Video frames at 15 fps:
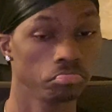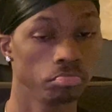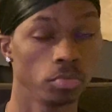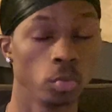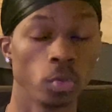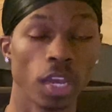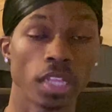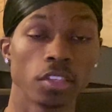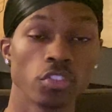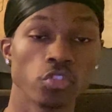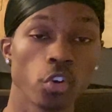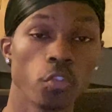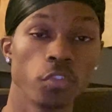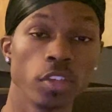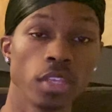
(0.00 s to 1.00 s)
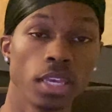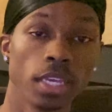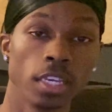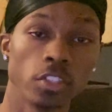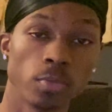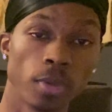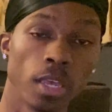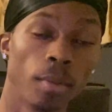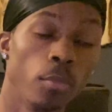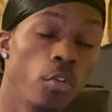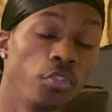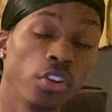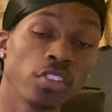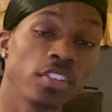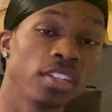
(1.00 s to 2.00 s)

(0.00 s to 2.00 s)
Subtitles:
you got this trophy in your hands, man. Moving on to the